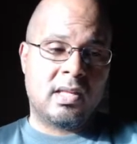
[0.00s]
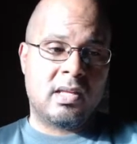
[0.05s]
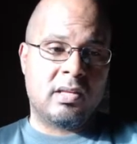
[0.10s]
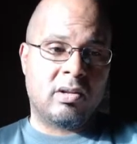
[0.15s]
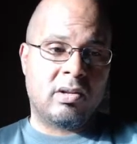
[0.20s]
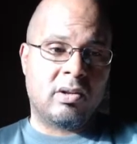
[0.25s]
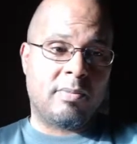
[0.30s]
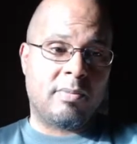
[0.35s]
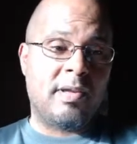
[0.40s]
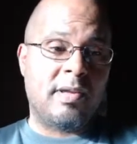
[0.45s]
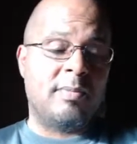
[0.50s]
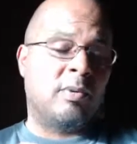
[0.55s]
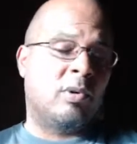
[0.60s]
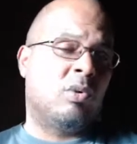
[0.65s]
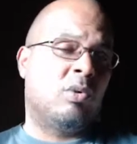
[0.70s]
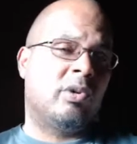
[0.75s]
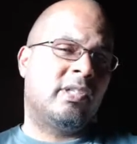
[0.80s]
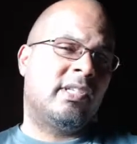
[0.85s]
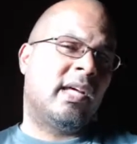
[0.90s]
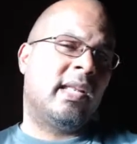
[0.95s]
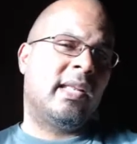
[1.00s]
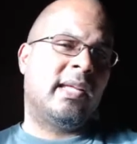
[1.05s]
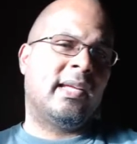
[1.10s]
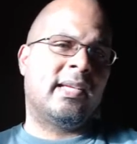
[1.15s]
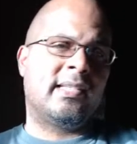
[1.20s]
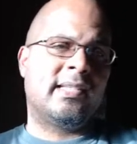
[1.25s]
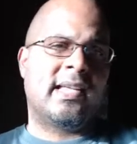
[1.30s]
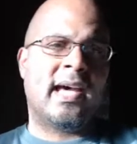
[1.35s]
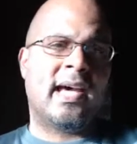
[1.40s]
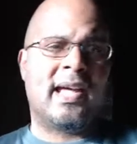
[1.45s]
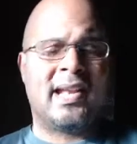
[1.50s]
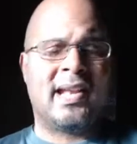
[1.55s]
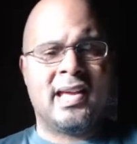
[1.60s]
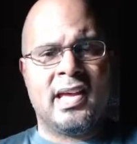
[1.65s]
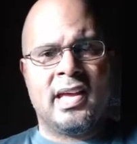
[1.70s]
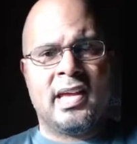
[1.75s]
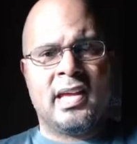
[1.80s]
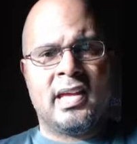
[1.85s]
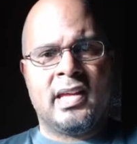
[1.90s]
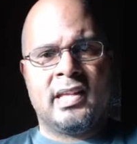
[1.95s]
you know, the people who were telling us that
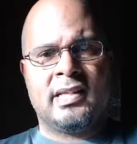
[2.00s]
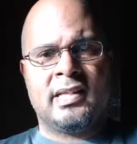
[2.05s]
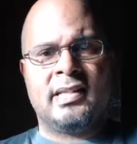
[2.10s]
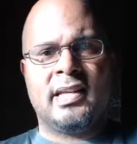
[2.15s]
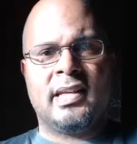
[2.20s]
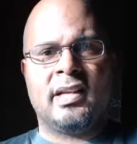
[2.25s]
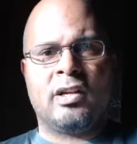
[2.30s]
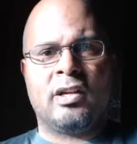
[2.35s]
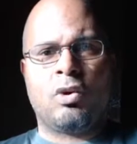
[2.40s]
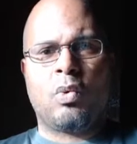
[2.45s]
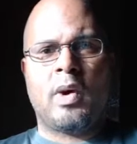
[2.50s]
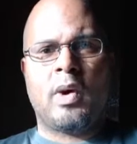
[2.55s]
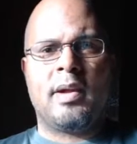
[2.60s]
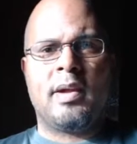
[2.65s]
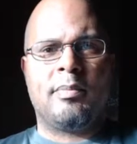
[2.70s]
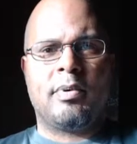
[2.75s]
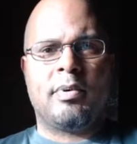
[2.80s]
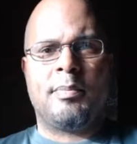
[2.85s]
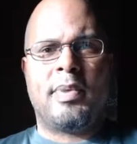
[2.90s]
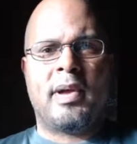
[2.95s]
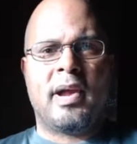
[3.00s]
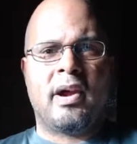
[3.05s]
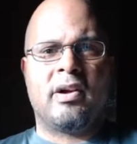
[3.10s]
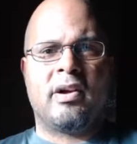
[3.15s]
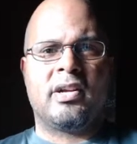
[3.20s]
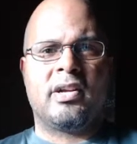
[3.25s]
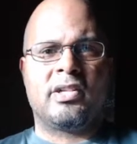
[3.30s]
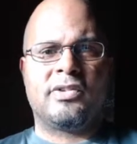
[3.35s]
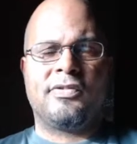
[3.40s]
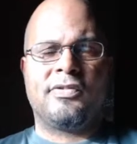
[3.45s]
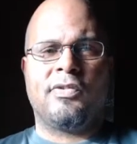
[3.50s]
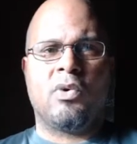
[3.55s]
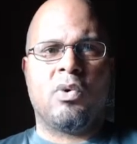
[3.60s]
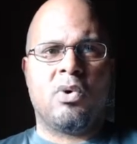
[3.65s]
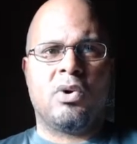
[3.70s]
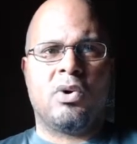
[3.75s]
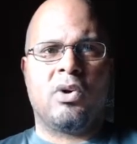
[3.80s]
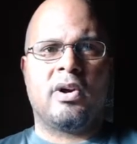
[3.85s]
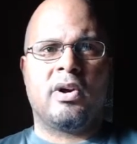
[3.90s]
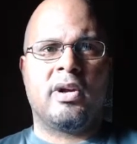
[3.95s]
didn't quite prepare us
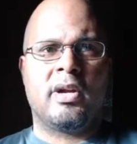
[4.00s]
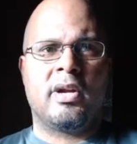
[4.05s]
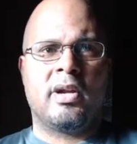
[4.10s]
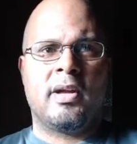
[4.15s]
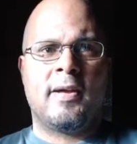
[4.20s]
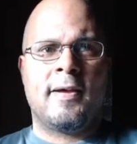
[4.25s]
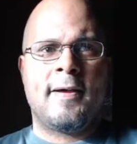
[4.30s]
for